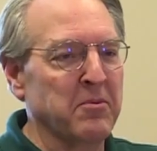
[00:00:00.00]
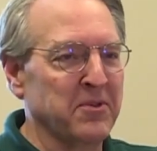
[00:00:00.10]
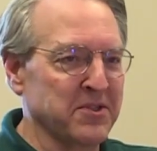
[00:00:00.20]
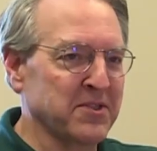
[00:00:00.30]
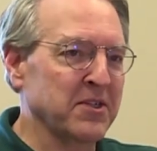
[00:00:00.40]
The
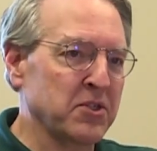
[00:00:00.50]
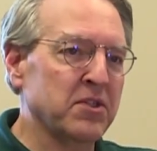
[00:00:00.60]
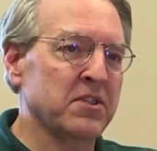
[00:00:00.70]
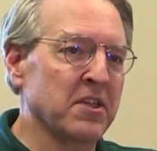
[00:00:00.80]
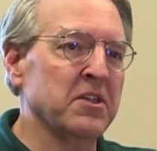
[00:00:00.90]

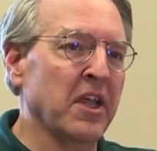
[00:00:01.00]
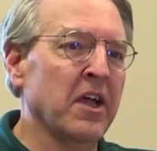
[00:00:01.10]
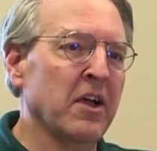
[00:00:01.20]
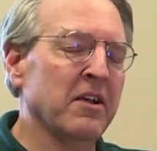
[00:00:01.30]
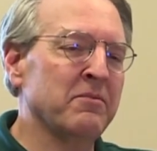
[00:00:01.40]
Bloomington-based
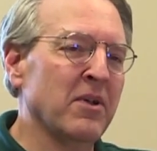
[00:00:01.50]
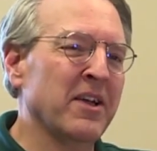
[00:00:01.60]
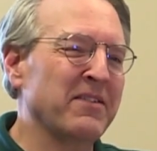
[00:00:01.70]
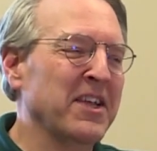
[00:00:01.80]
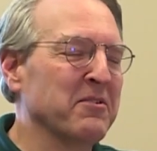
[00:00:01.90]
legislator
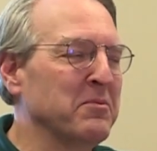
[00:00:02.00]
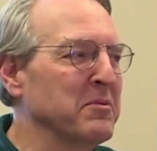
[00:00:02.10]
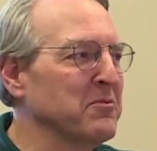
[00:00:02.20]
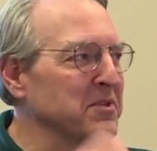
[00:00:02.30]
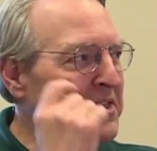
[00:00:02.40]
has
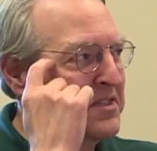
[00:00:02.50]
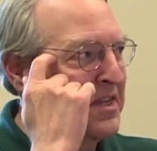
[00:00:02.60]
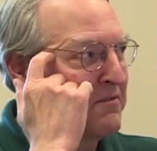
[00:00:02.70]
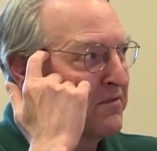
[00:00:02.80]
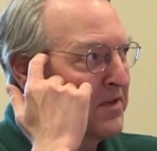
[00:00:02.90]
represented the
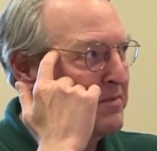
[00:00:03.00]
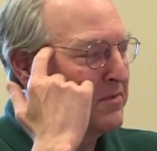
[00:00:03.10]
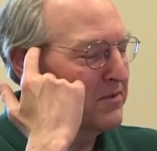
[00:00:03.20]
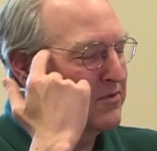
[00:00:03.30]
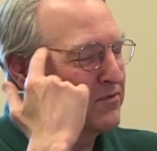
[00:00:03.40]

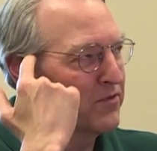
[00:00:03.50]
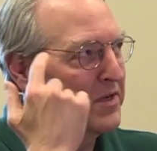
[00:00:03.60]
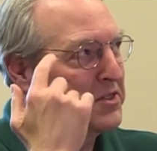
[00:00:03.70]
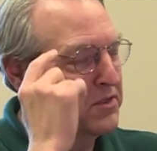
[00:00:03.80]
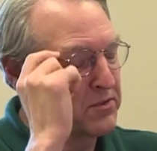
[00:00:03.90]
61st district
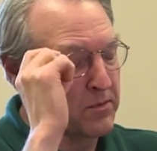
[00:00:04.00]
since